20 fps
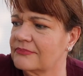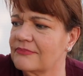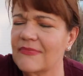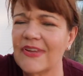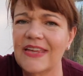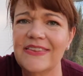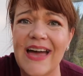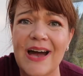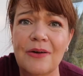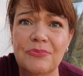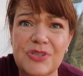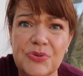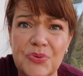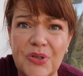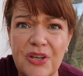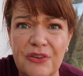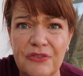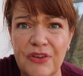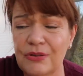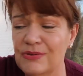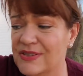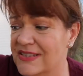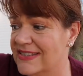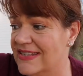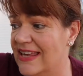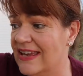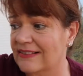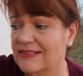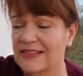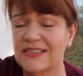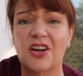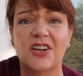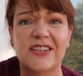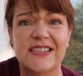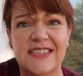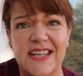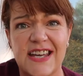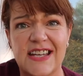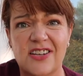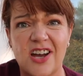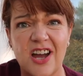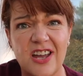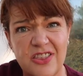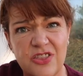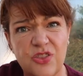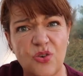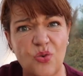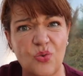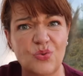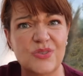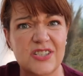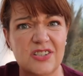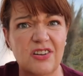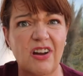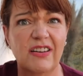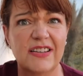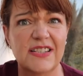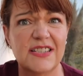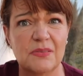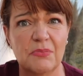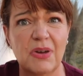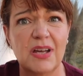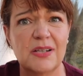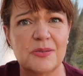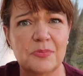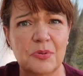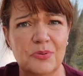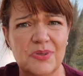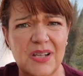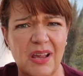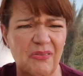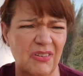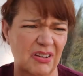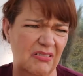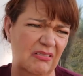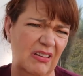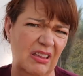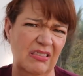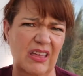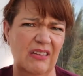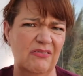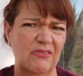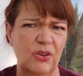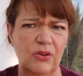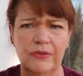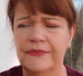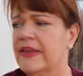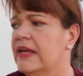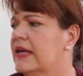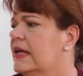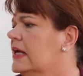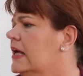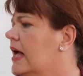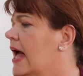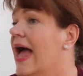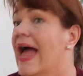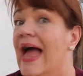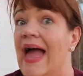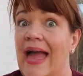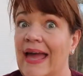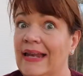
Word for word: That was one of those things that I said I thought was nice and my husband was like, what do you mean that one?